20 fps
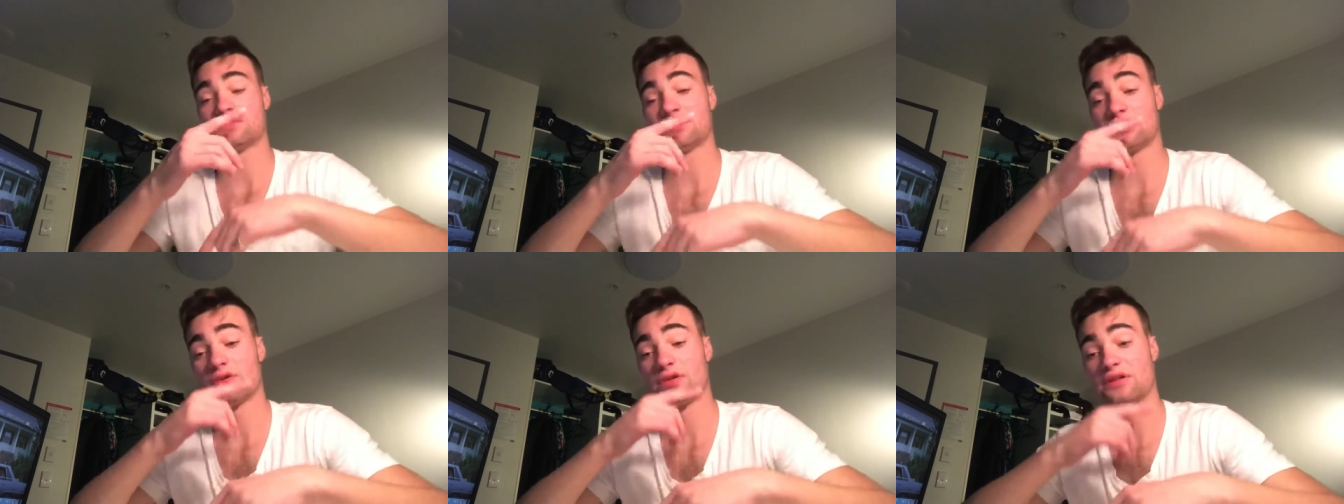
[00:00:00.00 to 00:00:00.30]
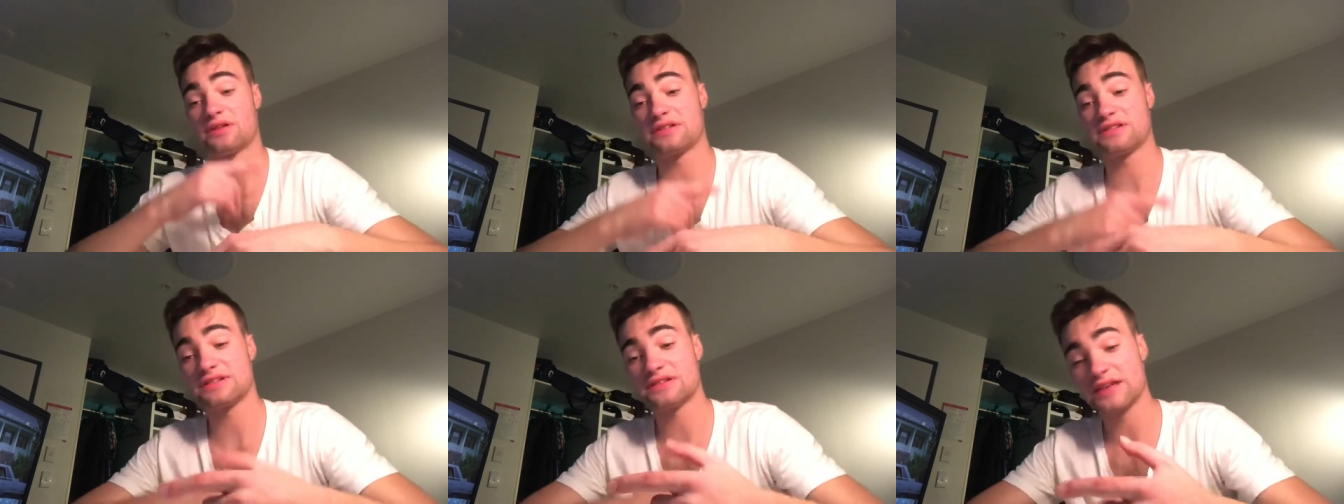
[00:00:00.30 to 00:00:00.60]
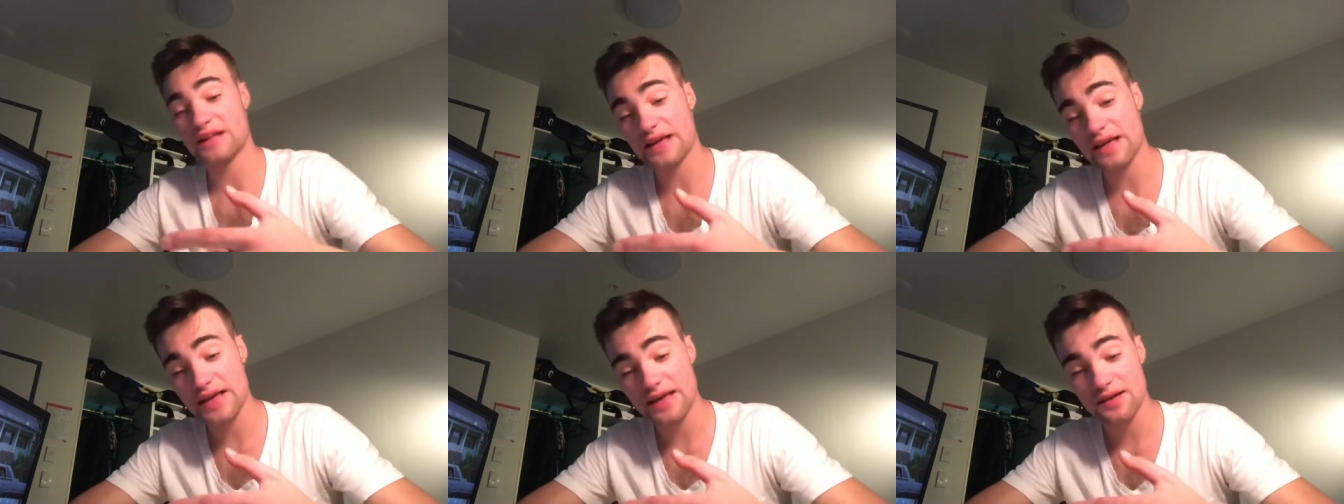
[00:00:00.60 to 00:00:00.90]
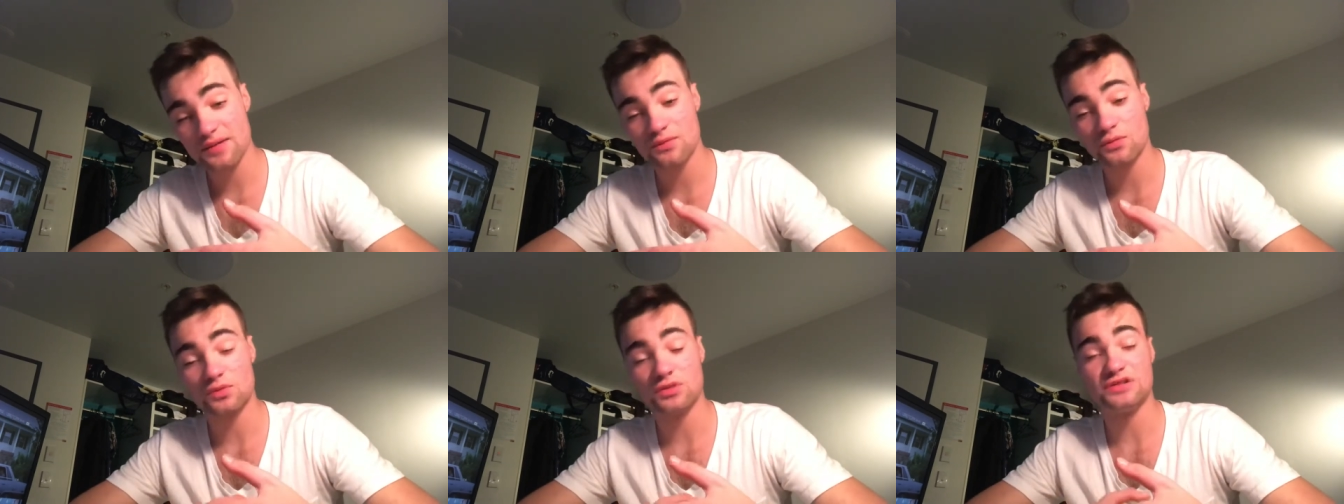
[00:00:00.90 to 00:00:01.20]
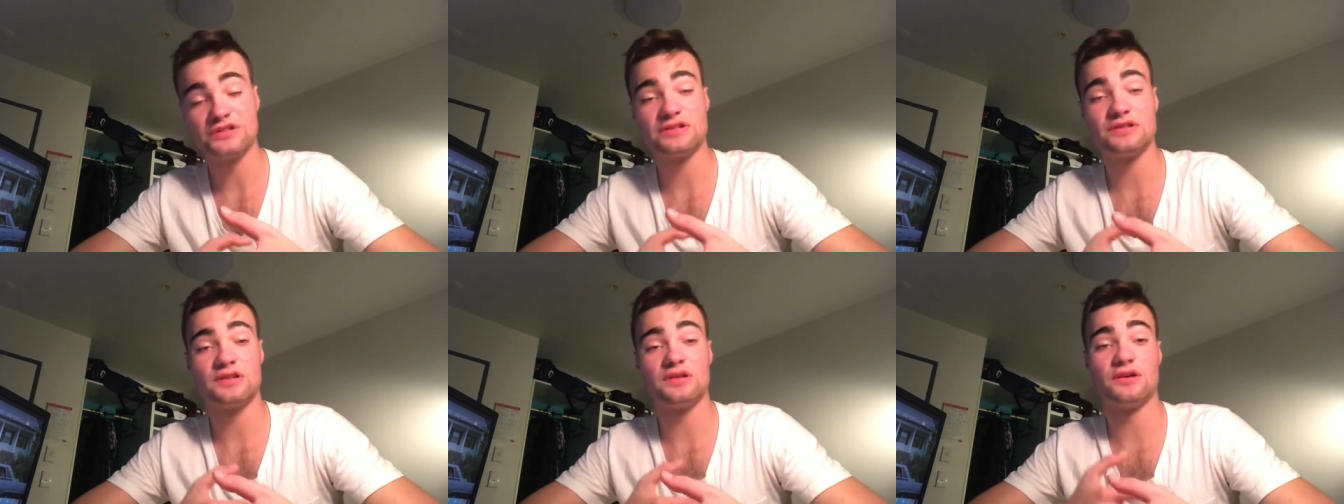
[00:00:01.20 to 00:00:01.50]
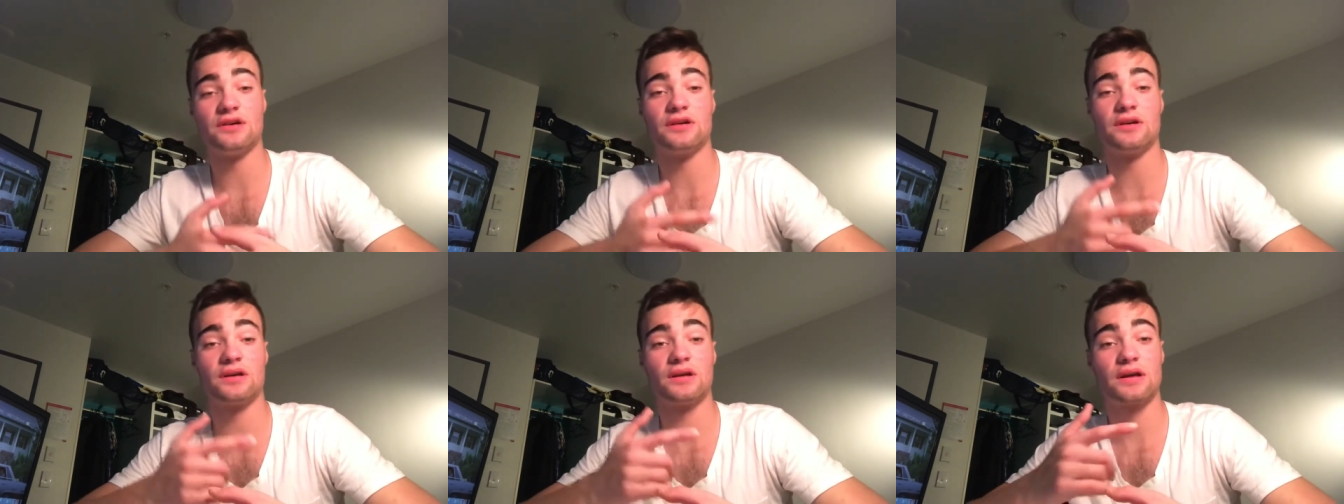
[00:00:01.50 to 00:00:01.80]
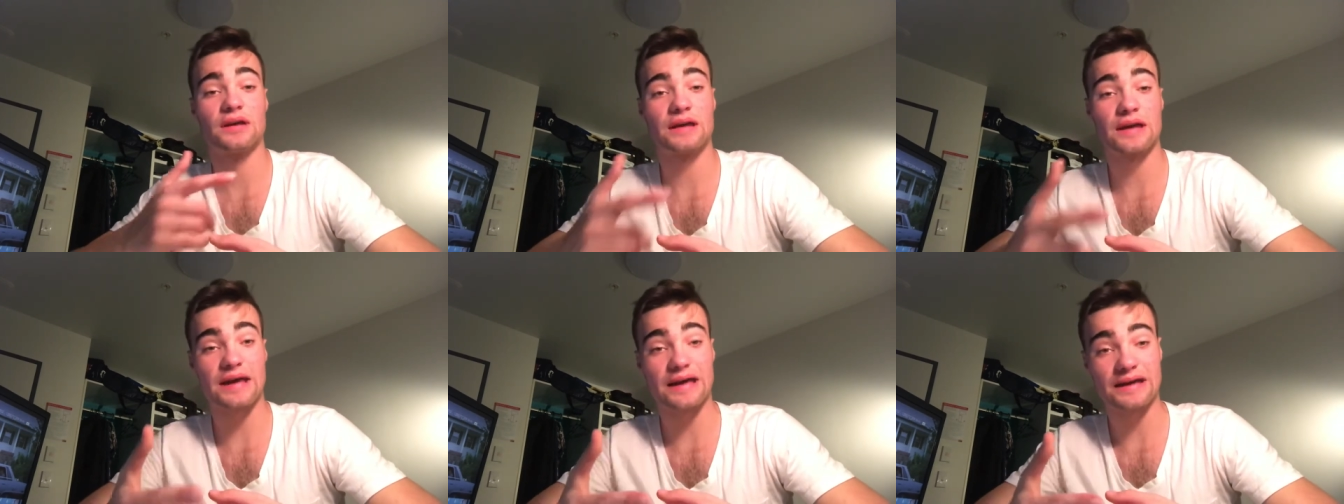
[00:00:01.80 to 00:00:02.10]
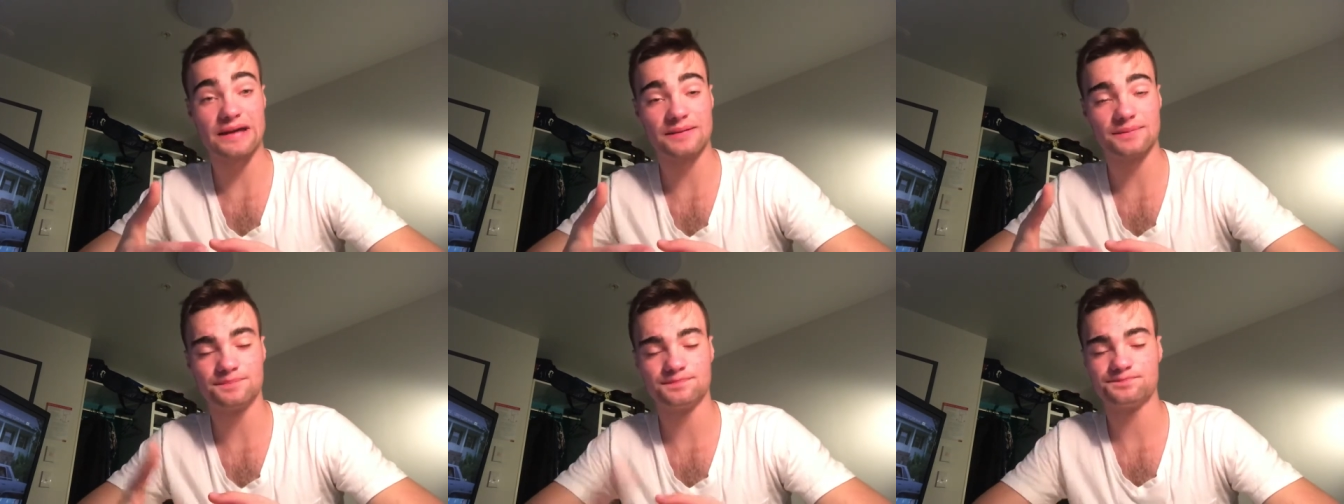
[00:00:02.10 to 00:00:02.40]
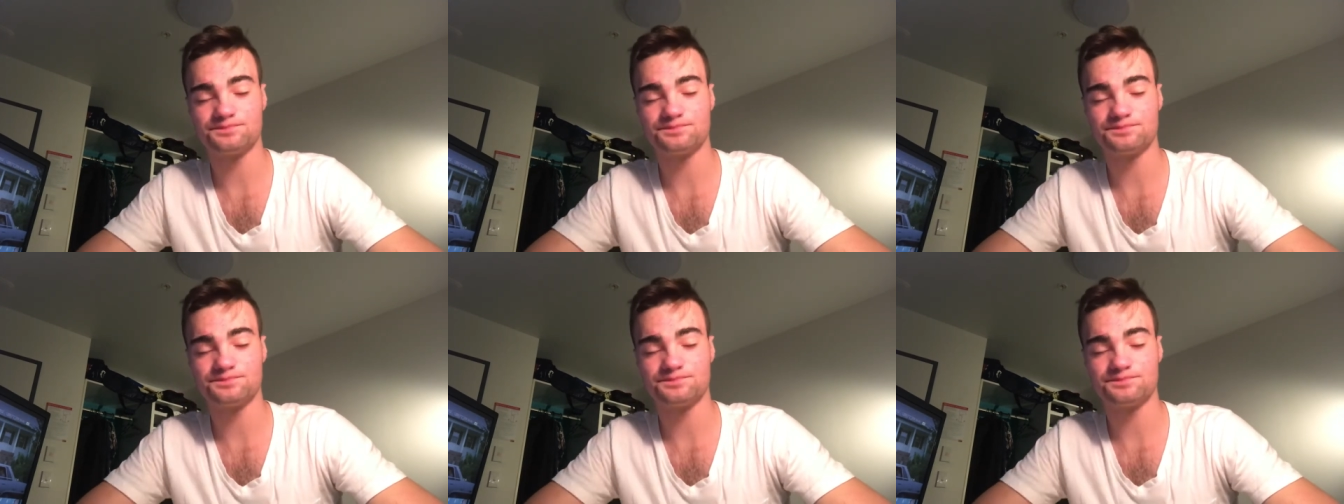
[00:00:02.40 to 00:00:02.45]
sorry, the snare was the K.